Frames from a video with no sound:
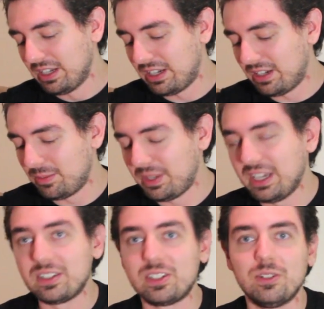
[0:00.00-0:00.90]
Um,
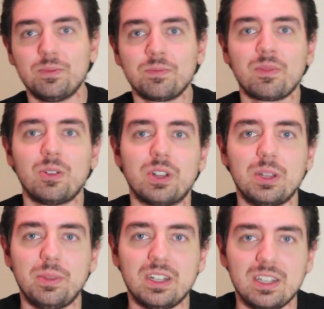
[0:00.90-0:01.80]
yeah, so we're
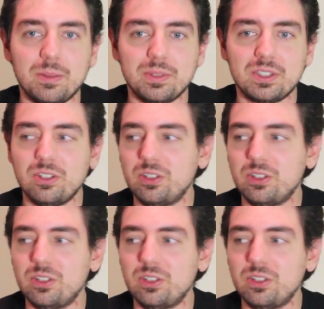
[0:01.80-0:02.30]
gonna be on the episode.